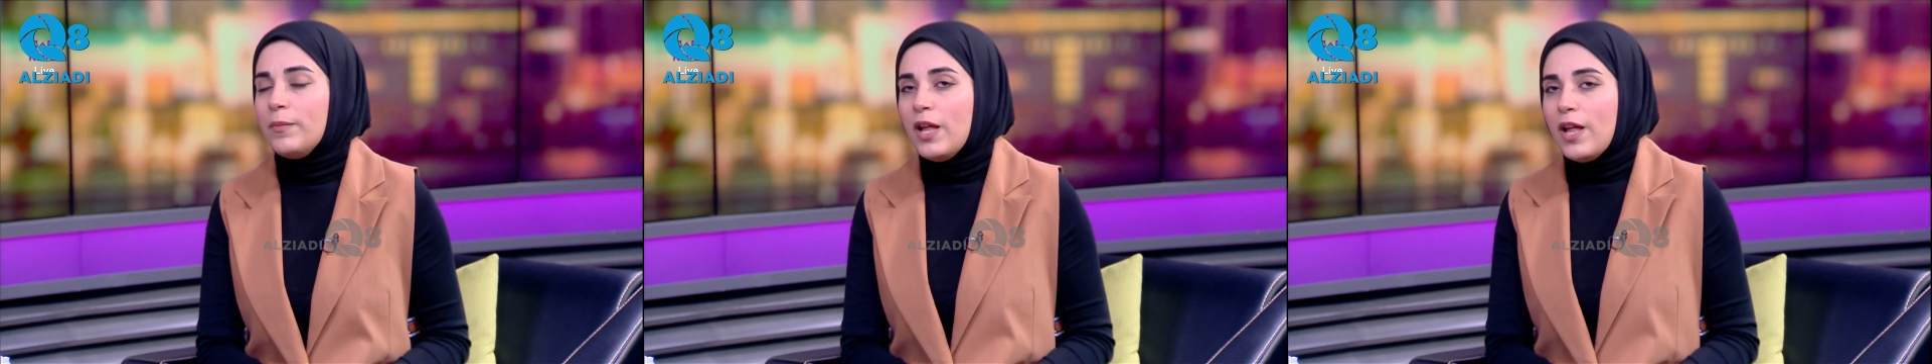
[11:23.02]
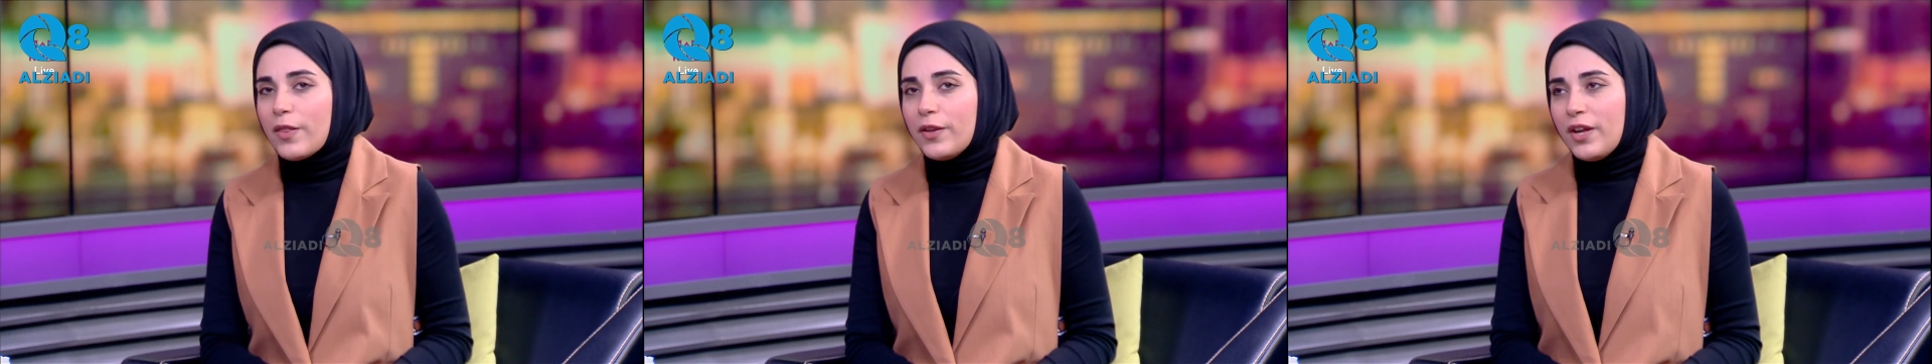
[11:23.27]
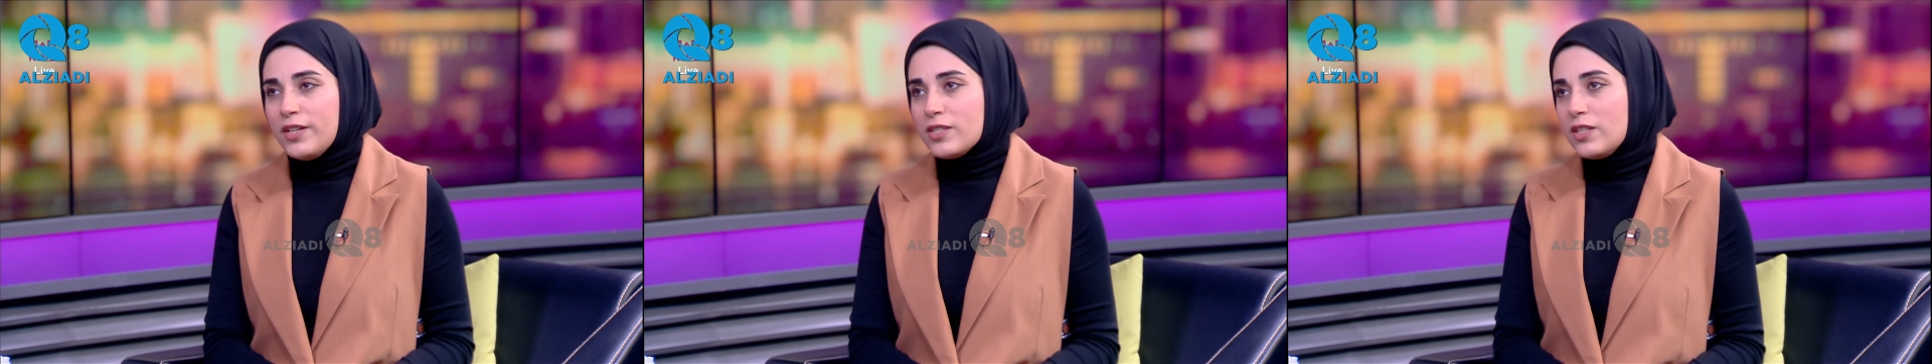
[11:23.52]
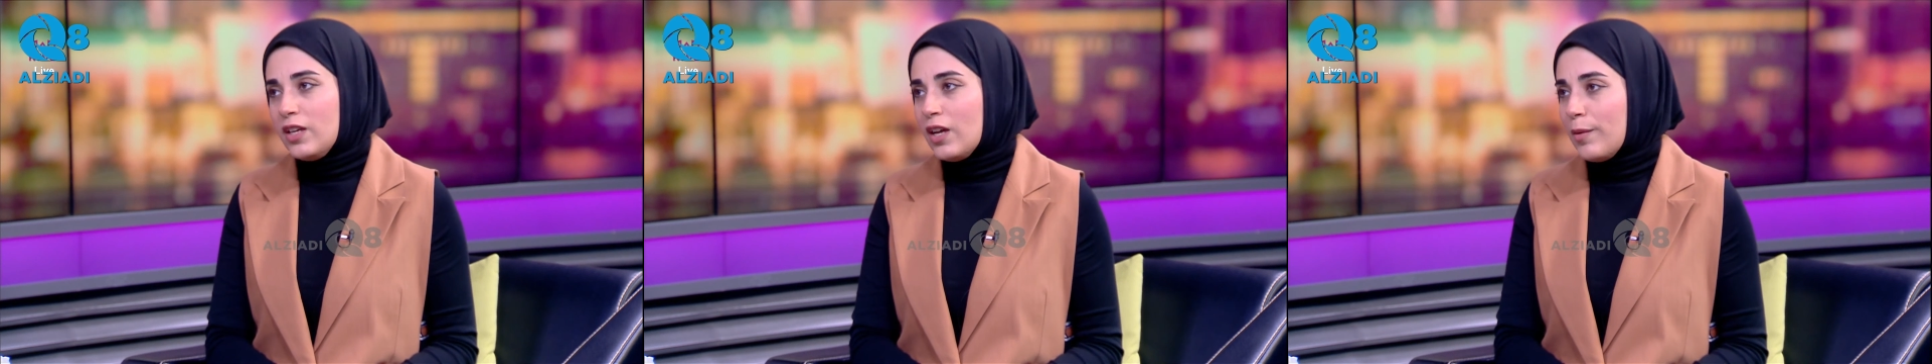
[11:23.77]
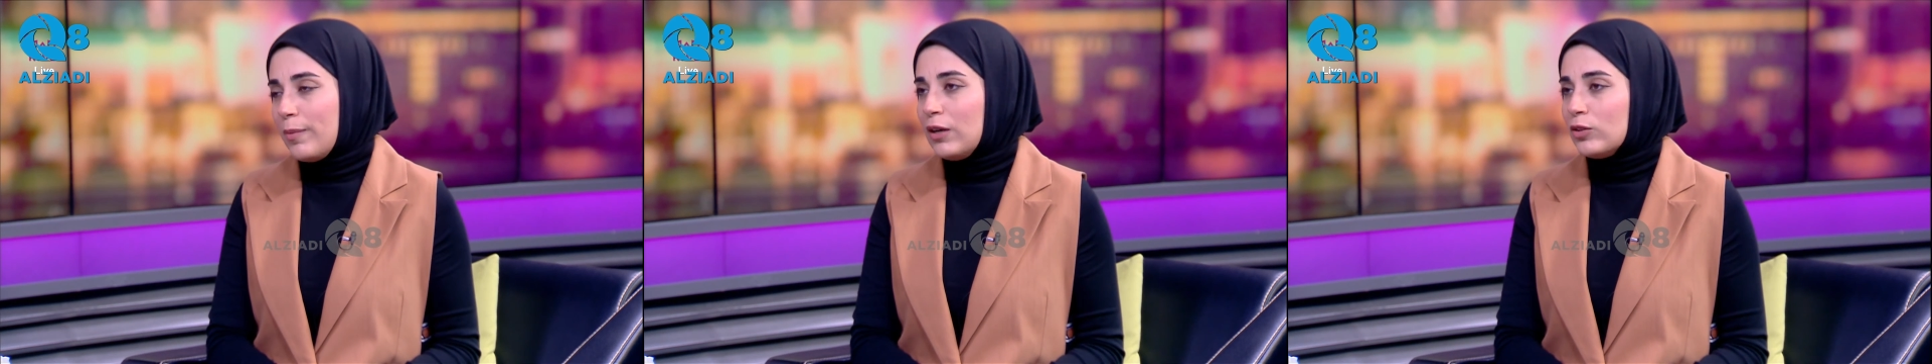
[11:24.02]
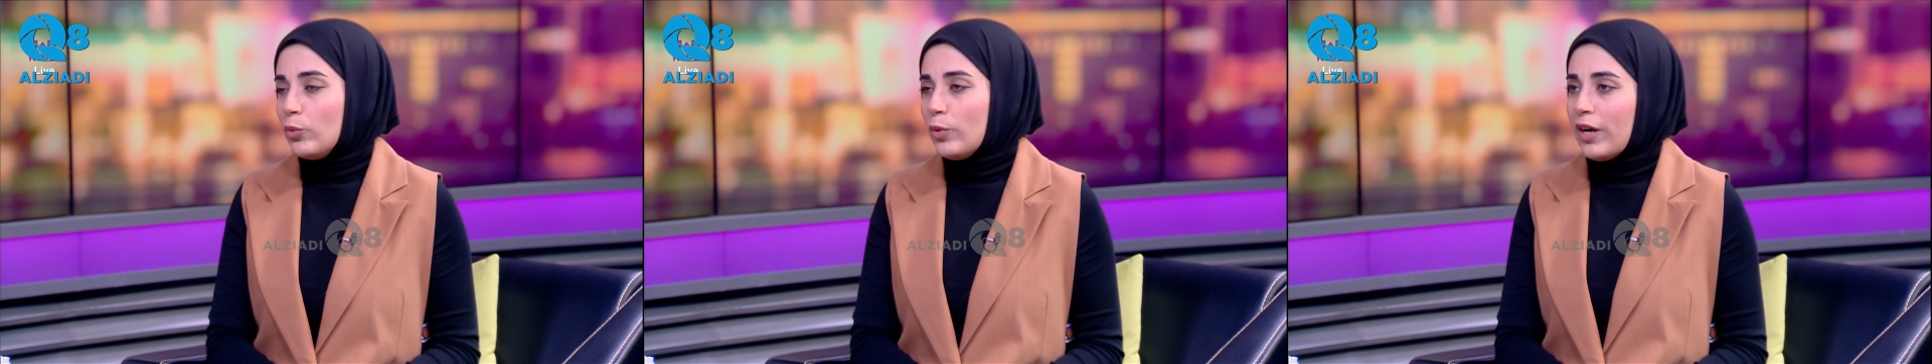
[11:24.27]
the nice thing
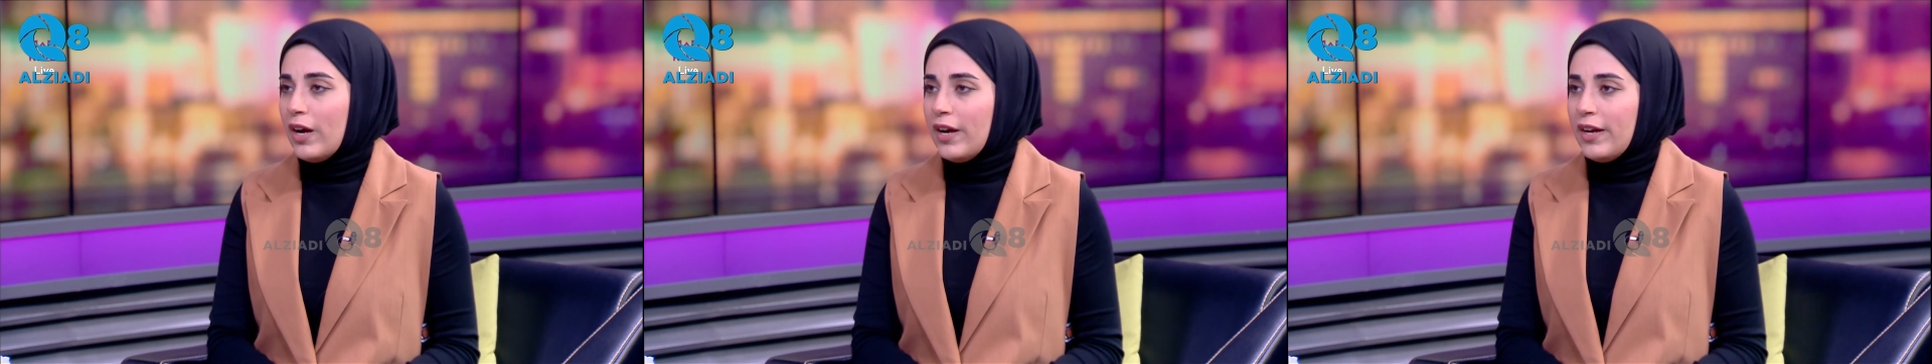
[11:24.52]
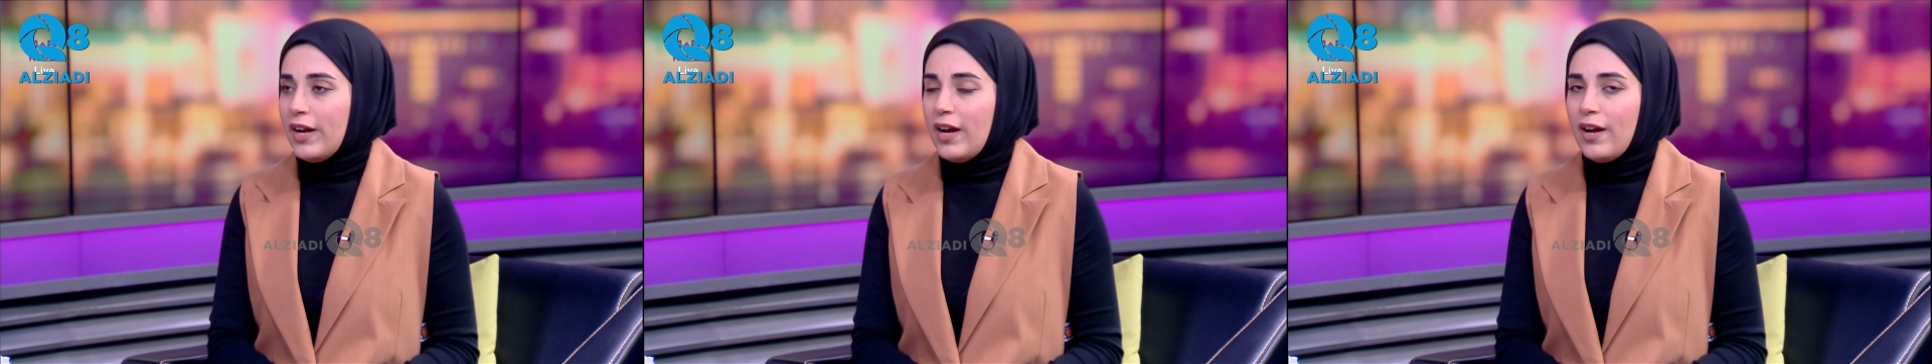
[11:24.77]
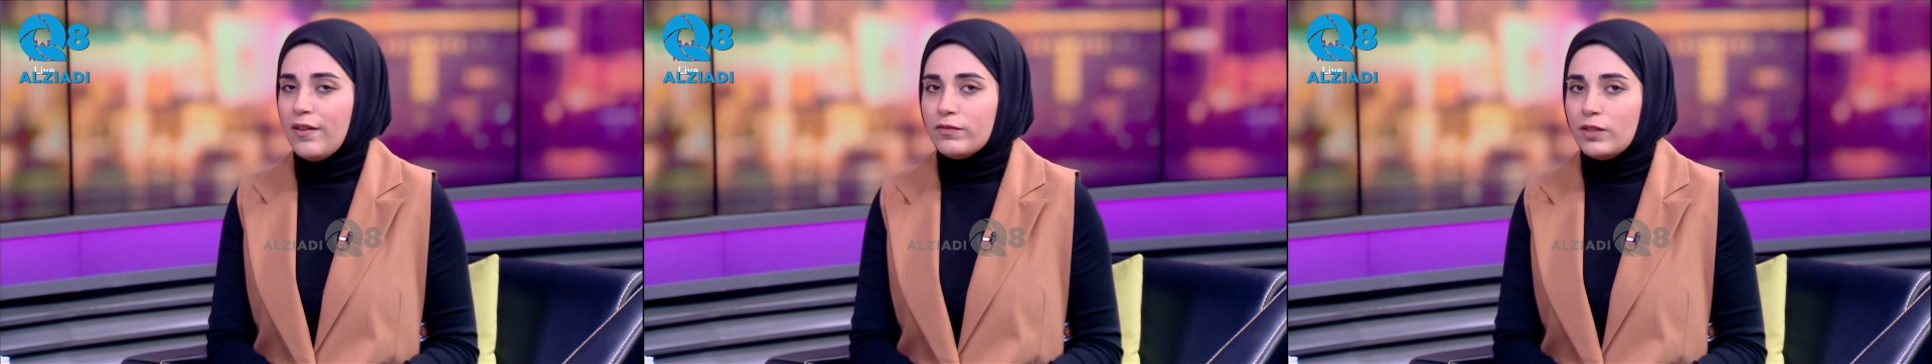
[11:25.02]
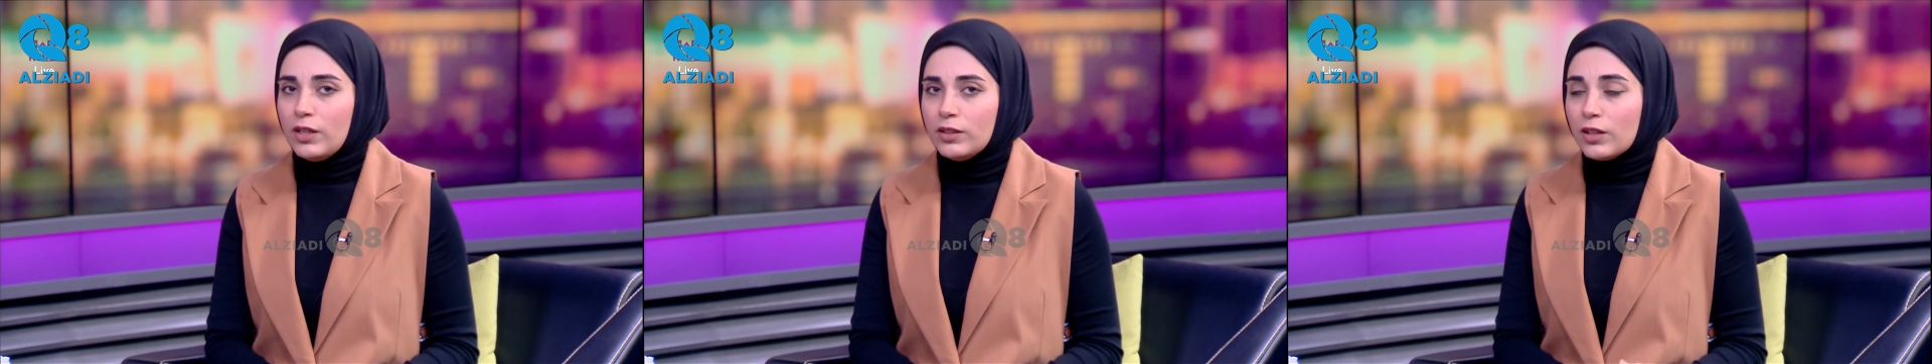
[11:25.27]
about where I have